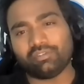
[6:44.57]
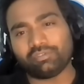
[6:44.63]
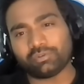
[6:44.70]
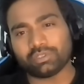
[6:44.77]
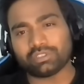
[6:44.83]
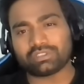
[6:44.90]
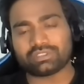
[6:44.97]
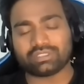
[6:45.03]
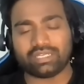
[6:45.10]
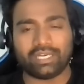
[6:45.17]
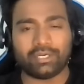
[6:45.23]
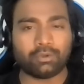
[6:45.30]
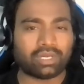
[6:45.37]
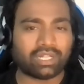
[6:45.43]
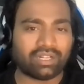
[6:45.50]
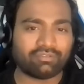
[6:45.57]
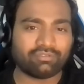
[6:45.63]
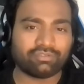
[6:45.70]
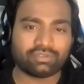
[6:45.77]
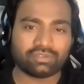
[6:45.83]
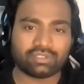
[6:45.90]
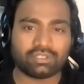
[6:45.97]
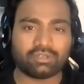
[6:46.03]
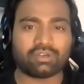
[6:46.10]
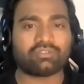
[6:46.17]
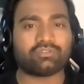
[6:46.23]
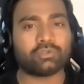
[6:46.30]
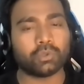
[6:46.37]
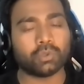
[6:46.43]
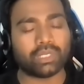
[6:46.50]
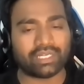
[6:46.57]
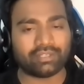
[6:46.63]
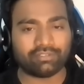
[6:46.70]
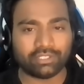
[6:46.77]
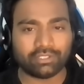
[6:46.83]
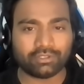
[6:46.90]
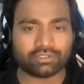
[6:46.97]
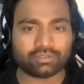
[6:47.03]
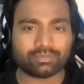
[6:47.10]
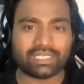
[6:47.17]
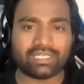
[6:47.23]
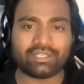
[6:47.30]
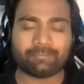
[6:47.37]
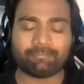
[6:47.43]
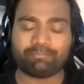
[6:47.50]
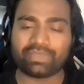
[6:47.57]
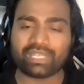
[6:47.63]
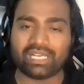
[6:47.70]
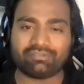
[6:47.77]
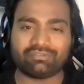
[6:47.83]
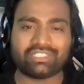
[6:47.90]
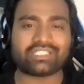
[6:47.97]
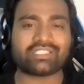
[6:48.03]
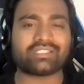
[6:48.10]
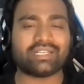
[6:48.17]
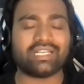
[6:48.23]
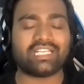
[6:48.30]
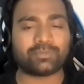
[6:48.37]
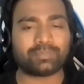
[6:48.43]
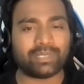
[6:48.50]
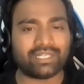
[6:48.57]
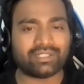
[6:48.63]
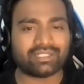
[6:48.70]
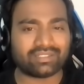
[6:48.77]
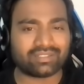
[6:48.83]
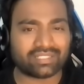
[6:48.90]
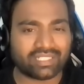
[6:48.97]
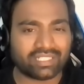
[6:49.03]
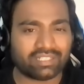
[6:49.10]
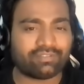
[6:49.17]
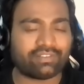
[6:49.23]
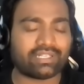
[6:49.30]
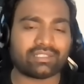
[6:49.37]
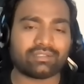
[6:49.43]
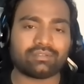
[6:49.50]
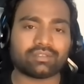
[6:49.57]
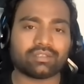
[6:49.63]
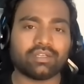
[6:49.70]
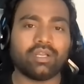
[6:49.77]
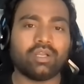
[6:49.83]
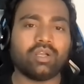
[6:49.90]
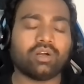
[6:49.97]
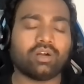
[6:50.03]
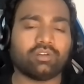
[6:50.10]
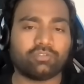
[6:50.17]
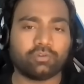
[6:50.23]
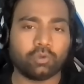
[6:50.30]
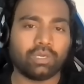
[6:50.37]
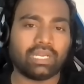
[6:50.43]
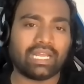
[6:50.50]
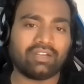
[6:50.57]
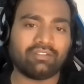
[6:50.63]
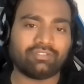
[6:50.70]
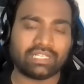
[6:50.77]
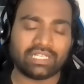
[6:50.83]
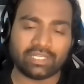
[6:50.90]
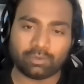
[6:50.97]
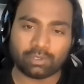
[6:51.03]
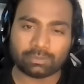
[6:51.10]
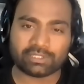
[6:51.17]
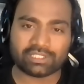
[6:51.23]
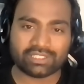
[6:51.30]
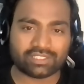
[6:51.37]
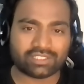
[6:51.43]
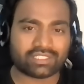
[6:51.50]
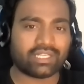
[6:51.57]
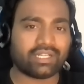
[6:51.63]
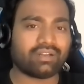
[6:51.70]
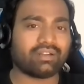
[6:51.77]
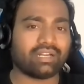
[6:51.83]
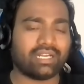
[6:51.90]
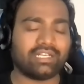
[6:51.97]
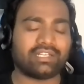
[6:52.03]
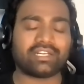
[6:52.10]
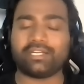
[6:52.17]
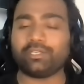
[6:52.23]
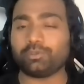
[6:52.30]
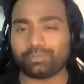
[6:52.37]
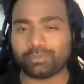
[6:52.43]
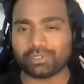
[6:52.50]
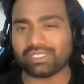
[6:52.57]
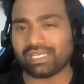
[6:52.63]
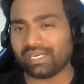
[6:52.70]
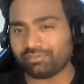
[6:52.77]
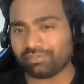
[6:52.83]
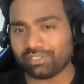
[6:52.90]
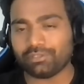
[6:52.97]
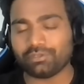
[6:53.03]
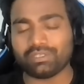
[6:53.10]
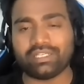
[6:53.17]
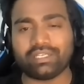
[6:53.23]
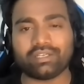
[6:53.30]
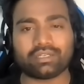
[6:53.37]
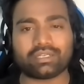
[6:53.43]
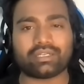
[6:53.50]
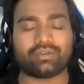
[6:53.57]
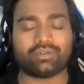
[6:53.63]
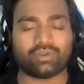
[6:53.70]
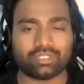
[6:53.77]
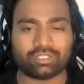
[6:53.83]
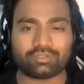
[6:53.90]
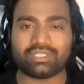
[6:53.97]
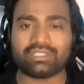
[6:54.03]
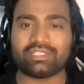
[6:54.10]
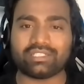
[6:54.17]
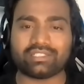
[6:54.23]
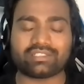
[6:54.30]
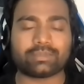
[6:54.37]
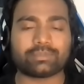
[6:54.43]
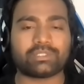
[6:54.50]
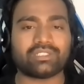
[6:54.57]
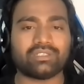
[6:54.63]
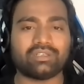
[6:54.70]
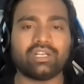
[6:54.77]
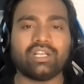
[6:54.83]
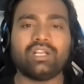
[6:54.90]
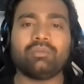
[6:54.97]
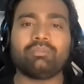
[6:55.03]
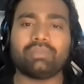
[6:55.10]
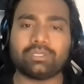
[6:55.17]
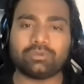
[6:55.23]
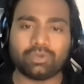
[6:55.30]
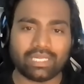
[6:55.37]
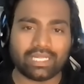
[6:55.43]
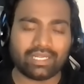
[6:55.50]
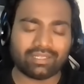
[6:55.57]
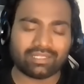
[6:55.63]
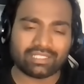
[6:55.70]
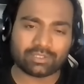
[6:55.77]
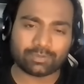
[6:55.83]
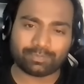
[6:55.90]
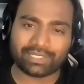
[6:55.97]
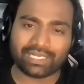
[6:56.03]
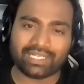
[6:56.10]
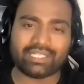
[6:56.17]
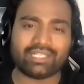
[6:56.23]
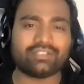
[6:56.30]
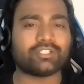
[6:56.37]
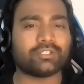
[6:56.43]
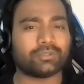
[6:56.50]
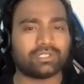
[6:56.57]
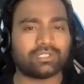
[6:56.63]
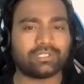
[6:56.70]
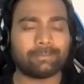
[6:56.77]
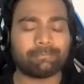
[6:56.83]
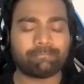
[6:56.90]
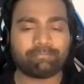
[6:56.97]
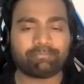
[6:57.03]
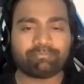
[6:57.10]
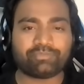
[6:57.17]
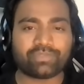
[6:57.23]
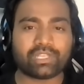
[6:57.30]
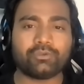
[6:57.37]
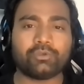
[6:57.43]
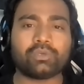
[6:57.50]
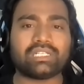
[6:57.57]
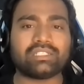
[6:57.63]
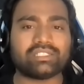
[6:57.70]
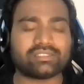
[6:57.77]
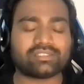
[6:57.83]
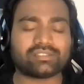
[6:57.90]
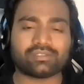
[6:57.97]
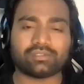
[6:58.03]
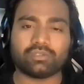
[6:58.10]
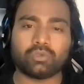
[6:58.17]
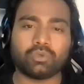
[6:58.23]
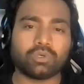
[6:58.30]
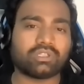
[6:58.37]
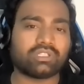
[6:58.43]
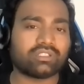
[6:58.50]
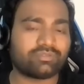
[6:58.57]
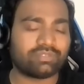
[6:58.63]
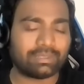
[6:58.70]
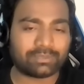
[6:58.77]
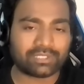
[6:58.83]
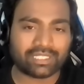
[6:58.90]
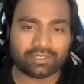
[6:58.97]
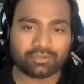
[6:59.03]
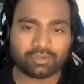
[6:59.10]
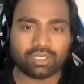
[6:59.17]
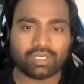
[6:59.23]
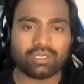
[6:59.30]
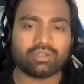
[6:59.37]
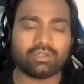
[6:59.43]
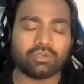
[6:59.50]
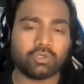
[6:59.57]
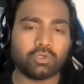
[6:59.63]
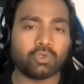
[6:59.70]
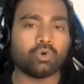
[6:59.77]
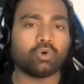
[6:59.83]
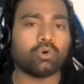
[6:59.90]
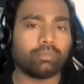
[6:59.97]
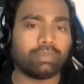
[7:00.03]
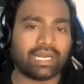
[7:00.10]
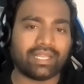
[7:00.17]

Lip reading: of course, I don't have a lot of Golang videos, but I've just explained the significance of Golang for DevOps engineer. I'll try to put that video link also in the description. But Golang is pretty easy to learn. You can just go to this website called Go